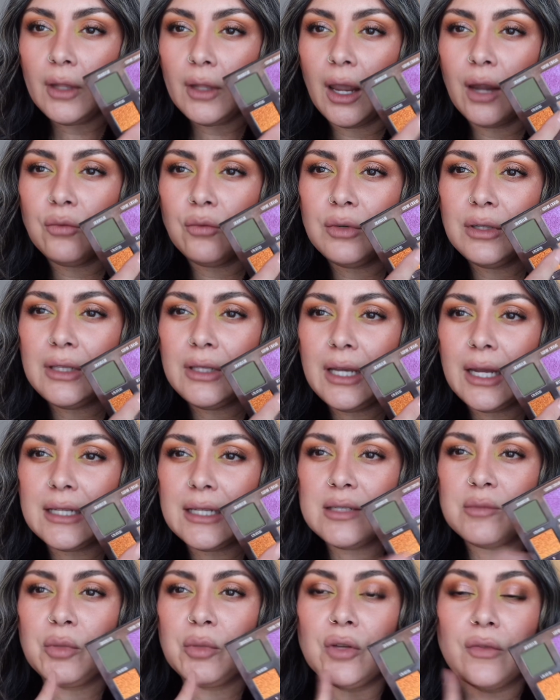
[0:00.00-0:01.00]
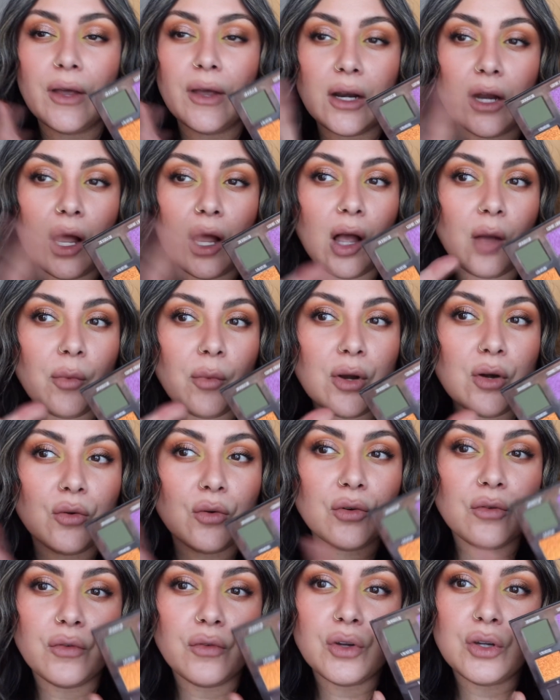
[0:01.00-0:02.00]
I really had to build that up in
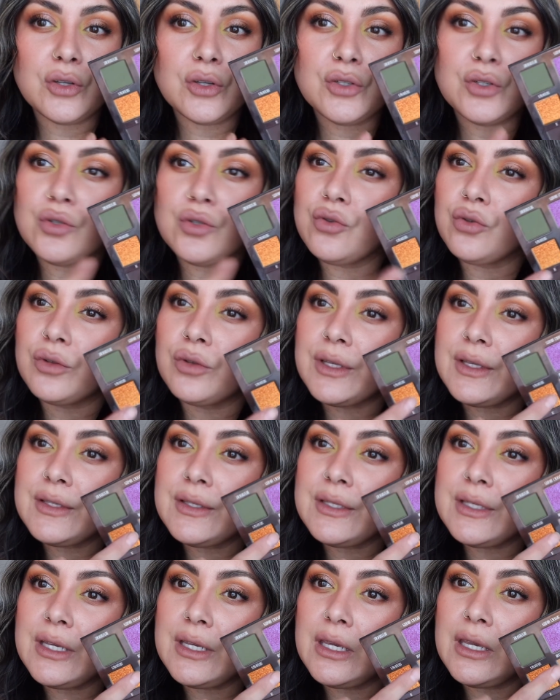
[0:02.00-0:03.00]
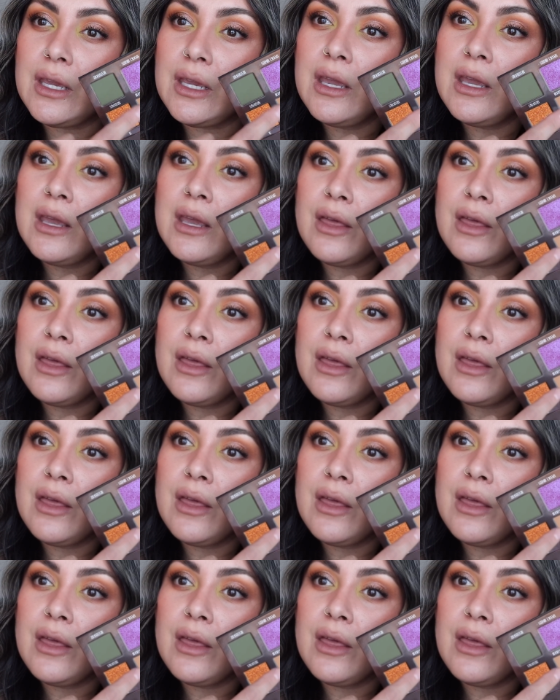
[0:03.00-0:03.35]
order for you to truly see